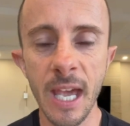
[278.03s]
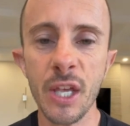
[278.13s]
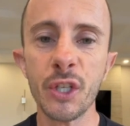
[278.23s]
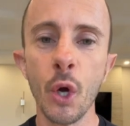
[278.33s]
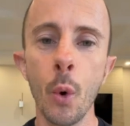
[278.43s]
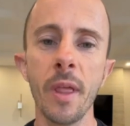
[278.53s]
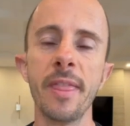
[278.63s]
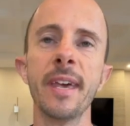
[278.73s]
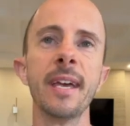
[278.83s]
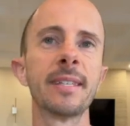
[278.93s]
So
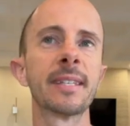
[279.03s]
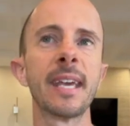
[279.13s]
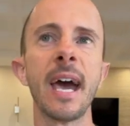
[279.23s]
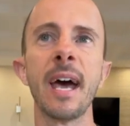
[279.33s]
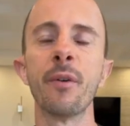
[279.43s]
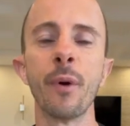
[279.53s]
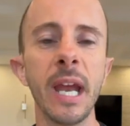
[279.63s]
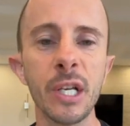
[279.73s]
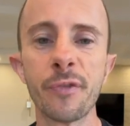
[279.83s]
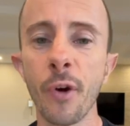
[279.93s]
this can
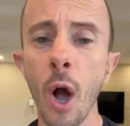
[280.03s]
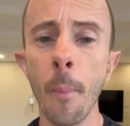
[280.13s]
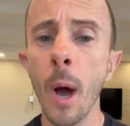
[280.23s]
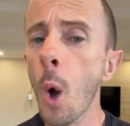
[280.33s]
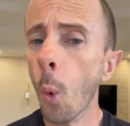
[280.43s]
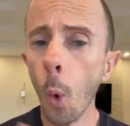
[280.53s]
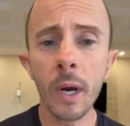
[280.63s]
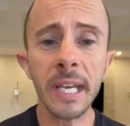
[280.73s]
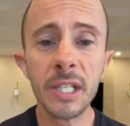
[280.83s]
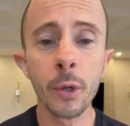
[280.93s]
range from
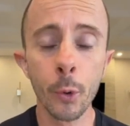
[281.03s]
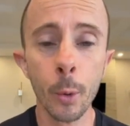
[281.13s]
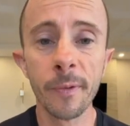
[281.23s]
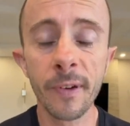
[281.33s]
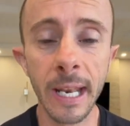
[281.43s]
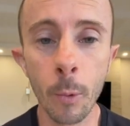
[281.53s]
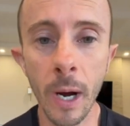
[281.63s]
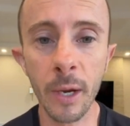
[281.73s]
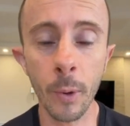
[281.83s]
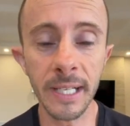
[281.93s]
walking into a room and forgetting
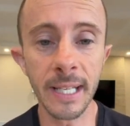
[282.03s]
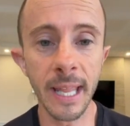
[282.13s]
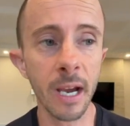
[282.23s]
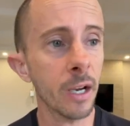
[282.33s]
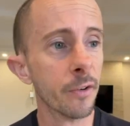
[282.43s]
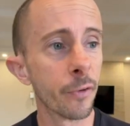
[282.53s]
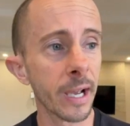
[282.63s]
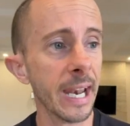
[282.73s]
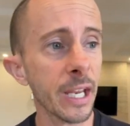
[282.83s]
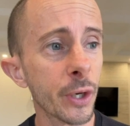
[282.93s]
why you went in there,
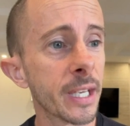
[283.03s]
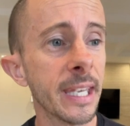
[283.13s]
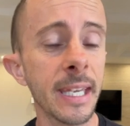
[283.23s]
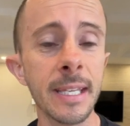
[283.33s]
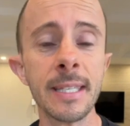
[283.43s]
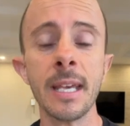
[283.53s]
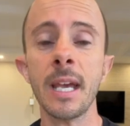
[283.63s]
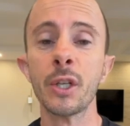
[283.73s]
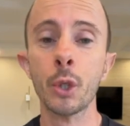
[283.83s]
forgetting your keys,